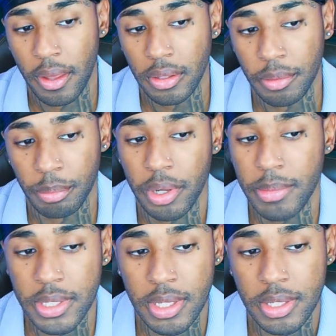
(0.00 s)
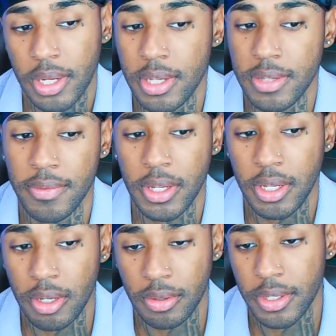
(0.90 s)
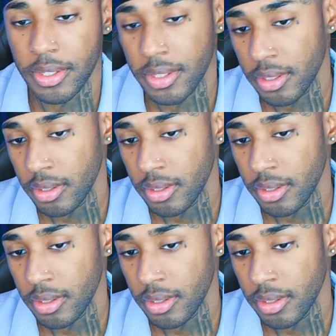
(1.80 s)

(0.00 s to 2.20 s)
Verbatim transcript: The premises of this video is